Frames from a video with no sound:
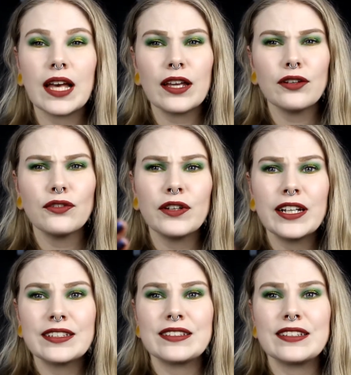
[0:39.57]
I don't
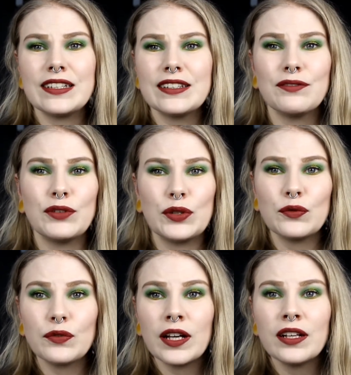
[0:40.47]
really see in the
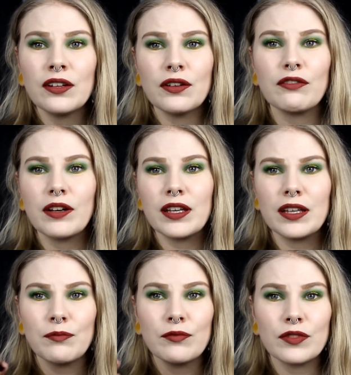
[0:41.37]
viewfinder if I
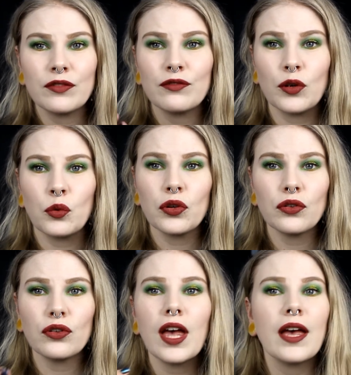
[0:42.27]
am in focus